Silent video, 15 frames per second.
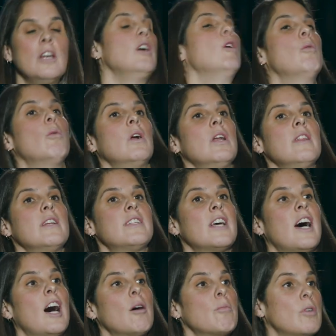one of the
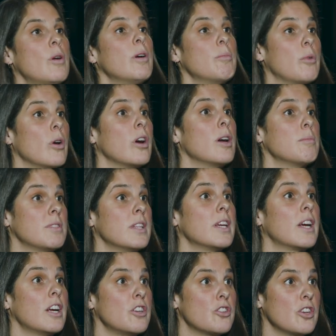top rowing programs in the
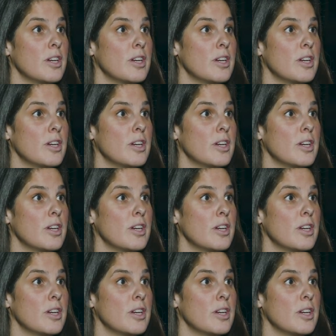country.